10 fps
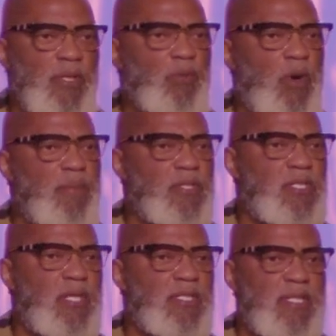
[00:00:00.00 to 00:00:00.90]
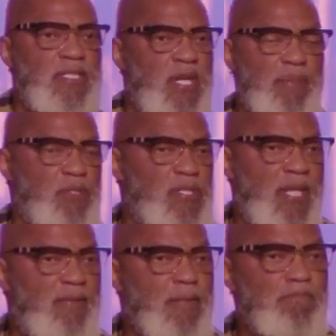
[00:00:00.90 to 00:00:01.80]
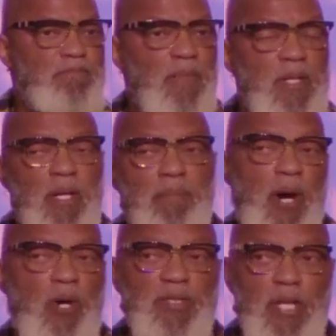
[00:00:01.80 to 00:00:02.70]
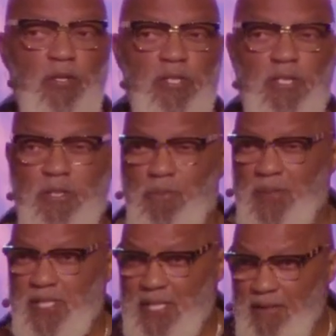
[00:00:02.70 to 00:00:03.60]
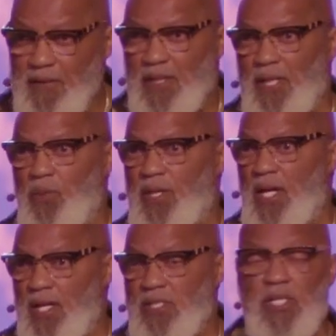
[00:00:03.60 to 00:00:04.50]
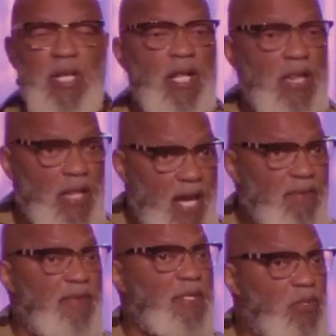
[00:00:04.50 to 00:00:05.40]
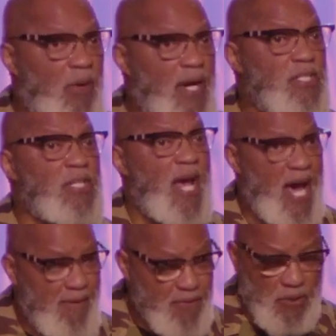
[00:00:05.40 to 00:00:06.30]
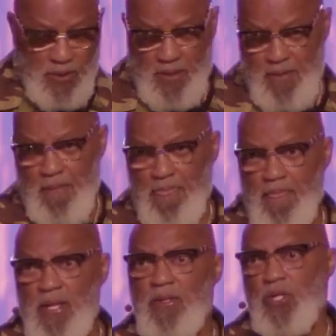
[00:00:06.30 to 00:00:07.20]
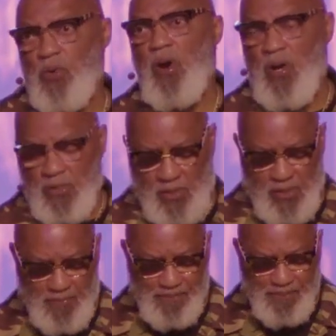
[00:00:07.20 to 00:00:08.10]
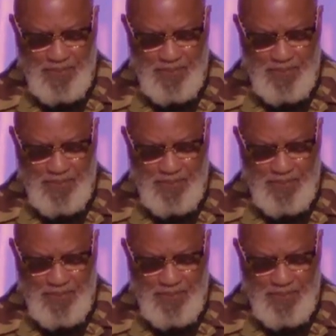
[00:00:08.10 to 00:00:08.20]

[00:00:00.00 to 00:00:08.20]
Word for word: read Romans 6 and chapter 7, Paul deals specifically with us, life in Christ after the cross.